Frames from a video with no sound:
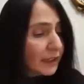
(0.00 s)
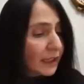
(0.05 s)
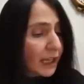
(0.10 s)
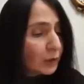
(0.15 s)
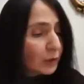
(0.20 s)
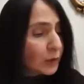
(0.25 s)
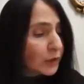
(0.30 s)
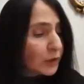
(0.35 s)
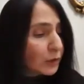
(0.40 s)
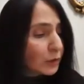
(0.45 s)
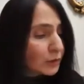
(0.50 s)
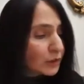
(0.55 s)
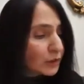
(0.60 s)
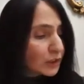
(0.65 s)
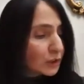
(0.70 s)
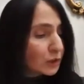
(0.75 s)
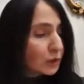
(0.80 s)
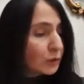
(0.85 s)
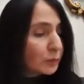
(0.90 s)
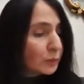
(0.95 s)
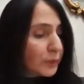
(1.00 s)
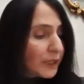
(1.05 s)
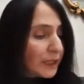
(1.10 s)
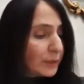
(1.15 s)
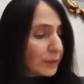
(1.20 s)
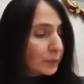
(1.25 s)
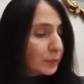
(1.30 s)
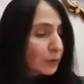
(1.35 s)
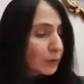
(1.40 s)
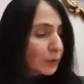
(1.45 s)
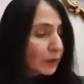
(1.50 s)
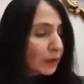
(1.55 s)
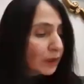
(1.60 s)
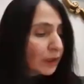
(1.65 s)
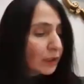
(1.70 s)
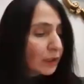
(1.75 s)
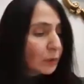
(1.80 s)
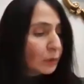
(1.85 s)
and with whose good people